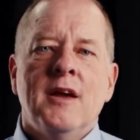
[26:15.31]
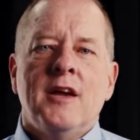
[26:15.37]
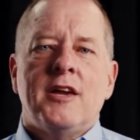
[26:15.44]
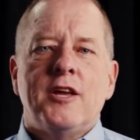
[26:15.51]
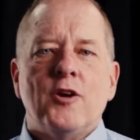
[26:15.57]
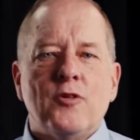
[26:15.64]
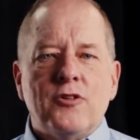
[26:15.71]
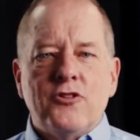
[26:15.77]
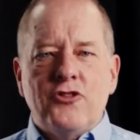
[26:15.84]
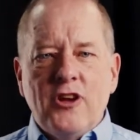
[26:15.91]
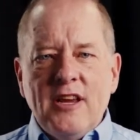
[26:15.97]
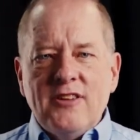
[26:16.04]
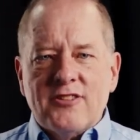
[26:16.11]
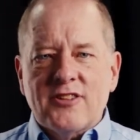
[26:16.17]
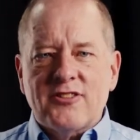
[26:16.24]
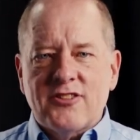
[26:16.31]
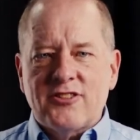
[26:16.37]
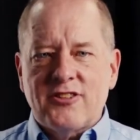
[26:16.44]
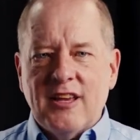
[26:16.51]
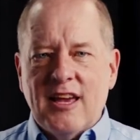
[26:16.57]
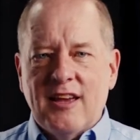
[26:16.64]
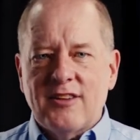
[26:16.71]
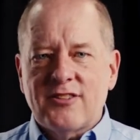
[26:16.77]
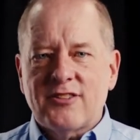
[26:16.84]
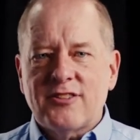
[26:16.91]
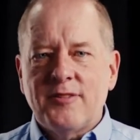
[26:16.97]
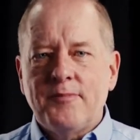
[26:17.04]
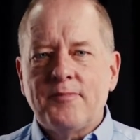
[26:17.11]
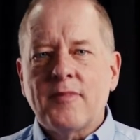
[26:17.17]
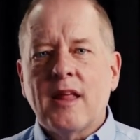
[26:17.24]
You know, Jesus
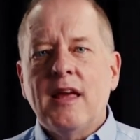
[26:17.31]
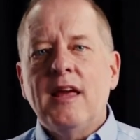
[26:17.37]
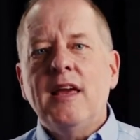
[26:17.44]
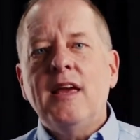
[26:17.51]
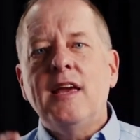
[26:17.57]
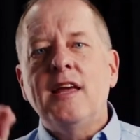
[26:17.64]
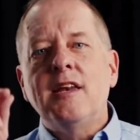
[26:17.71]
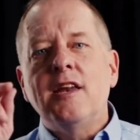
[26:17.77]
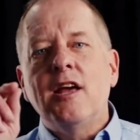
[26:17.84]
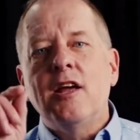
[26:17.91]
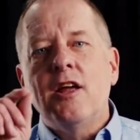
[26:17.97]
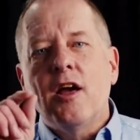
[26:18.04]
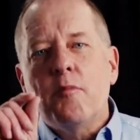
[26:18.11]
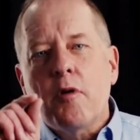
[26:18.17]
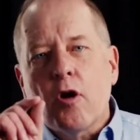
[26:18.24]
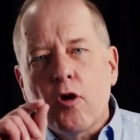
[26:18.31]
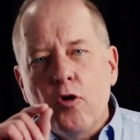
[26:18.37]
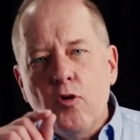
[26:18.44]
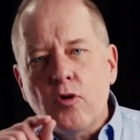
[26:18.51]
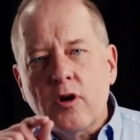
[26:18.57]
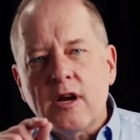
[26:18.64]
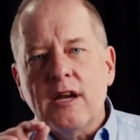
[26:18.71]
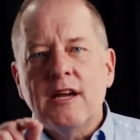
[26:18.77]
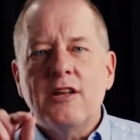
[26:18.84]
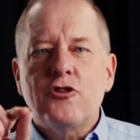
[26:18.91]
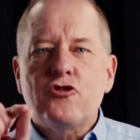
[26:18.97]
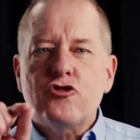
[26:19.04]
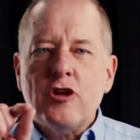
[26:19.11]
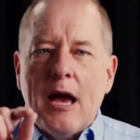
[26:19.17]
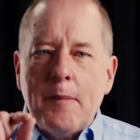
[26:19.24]
says in Luke
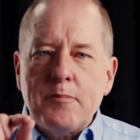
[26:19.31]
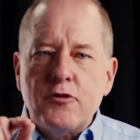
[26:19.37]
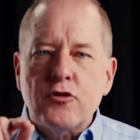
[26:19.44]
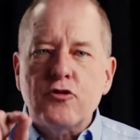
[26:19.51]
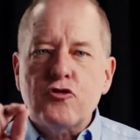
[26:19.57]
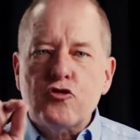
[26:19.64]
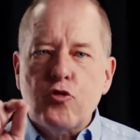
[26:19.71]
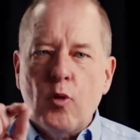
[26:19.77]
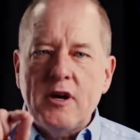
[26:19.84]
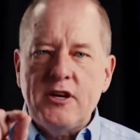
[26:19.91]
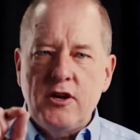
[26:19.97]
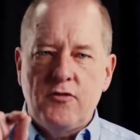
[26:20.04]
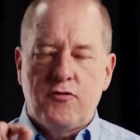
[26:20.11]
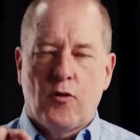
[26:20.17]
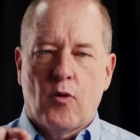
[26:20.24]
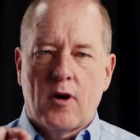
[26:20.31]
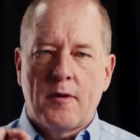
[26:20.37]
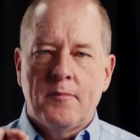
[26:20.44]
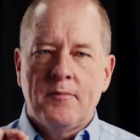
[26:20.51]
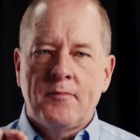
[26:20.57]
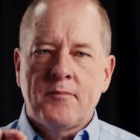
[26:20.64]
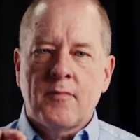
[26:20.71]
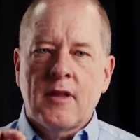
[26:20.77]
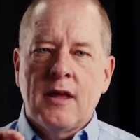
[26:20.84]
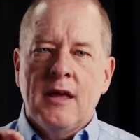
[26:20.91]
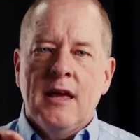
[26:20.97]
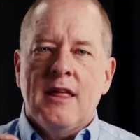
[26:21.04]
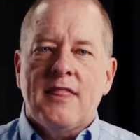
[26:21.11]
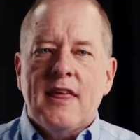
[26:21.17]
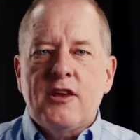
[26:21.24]
chapter 24,
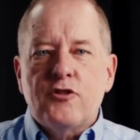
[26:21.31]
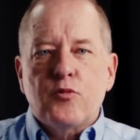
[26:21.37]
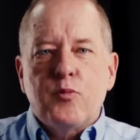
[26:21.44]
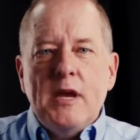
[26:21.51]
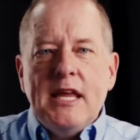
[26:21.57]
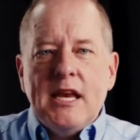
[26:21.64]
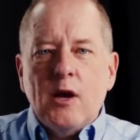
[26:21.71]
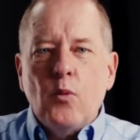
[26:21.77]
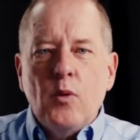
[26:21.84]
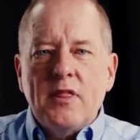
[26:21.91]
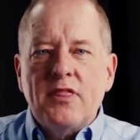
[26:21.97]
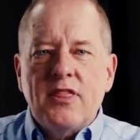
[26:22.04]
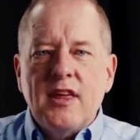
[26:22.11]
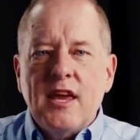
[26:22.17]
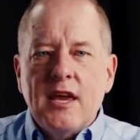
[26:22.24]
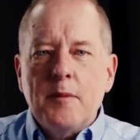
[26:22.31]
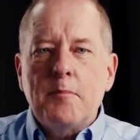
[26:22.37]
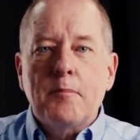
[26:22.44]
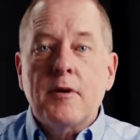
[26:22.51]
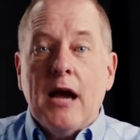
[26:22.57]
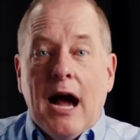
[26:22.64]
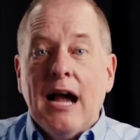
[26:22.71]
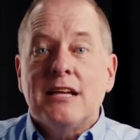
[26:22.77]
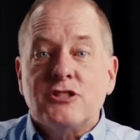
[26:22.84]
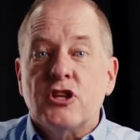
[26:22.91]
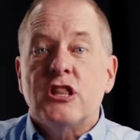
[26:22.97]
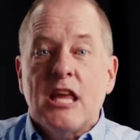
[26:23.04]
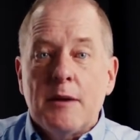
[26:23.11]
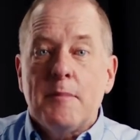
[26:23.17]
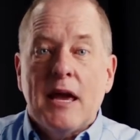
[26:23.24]
he's reading with the guys on
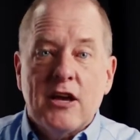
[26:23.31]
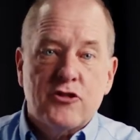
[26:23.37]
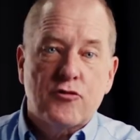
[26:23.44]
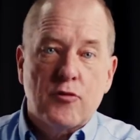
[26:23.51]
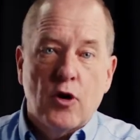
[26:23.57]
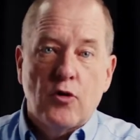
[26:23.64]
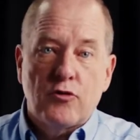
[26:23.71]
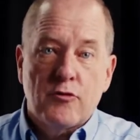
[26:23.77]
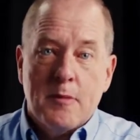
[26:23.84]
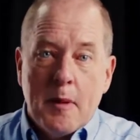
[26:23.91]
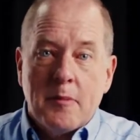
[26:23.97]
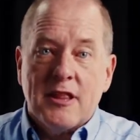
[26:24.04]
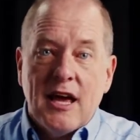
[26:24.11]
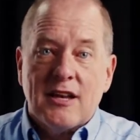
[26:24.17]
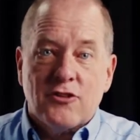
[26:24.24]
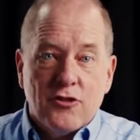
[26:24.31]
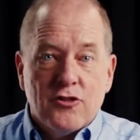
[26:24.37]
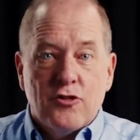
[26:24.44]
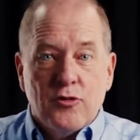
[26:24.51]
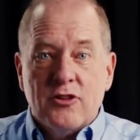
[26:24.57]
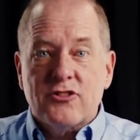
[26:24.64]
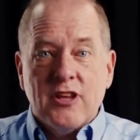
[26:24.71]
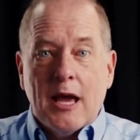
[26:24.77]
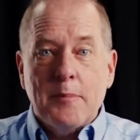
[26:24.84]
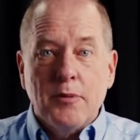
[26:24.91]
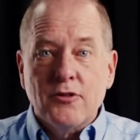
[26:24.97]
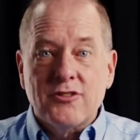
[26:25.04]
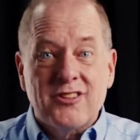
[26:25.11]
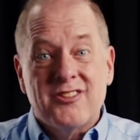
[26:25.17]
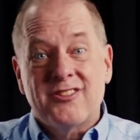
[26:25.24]
the Emmaus Road. Remember that? Two
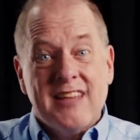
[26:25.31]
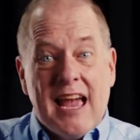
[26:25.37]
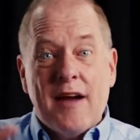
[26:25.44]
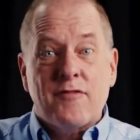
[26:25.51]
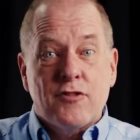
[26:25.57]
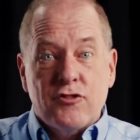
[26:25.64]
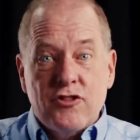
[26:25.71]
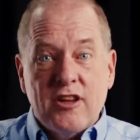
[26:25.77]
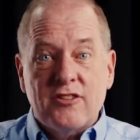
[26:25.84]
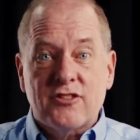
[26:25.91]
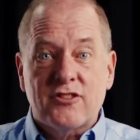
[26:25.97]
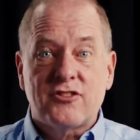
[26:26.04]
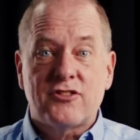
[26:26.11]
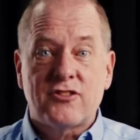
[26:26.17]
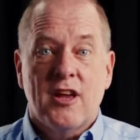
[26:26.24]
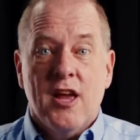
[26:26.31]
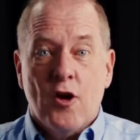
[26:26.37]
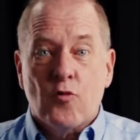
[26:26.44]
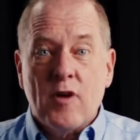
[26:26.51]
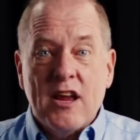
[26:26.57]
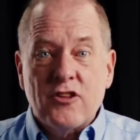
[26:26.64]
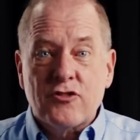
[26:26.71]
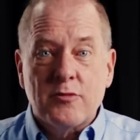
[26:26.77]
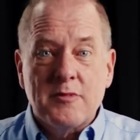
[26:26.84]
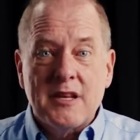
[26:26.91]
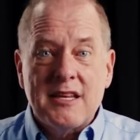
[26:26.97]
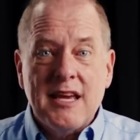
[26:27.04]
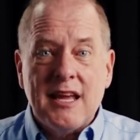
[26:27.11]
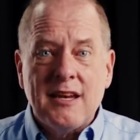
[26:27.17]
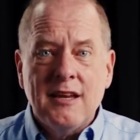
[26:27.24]
disciples. This is after Jesus is raised from the
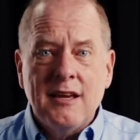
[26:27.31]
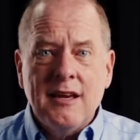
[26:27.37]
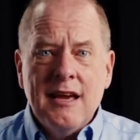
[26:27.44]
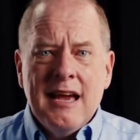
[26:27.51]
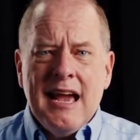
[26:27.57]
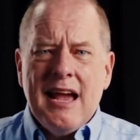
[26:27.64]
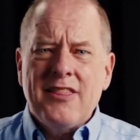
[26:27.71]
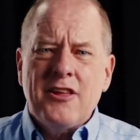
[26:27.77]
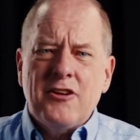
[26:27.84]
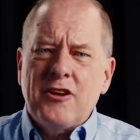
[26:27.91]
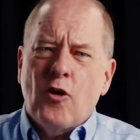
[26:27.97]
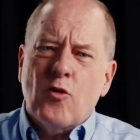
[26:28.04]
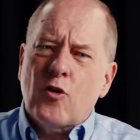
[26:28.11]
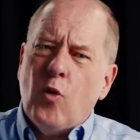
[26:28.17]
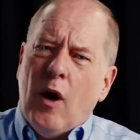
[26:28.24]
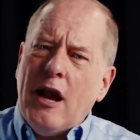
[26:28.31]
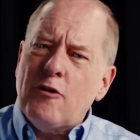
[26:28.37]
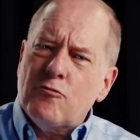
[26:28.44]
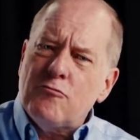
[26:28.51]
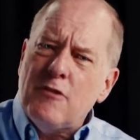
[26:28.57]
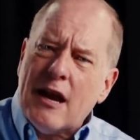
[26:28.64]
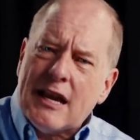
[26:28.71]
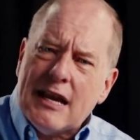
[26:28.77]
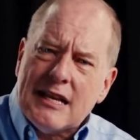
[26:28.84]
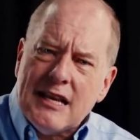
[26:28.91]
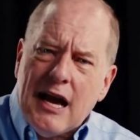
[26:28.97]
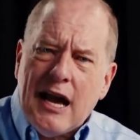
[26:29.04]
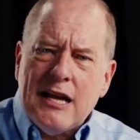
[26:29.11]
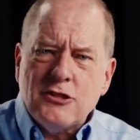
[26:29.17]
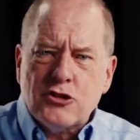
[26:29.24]
dead and they don't quite
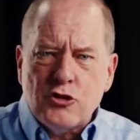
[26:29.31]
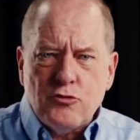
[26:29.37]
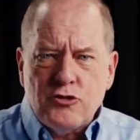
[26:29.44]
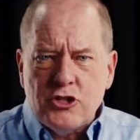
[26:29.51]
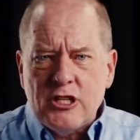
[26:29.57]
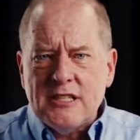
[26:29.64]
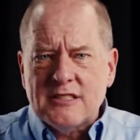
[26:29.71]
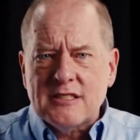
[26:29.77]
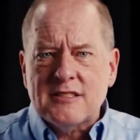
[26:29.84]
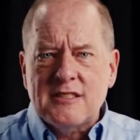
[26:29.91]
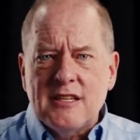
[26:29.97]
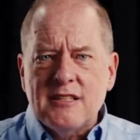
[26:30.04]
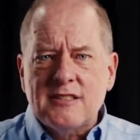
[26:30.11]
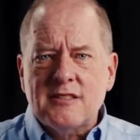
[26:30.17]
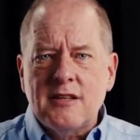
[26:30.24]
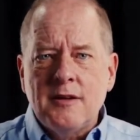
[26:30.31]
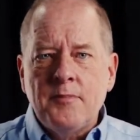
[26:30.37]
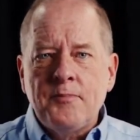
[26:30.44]
recognize who Jesus is.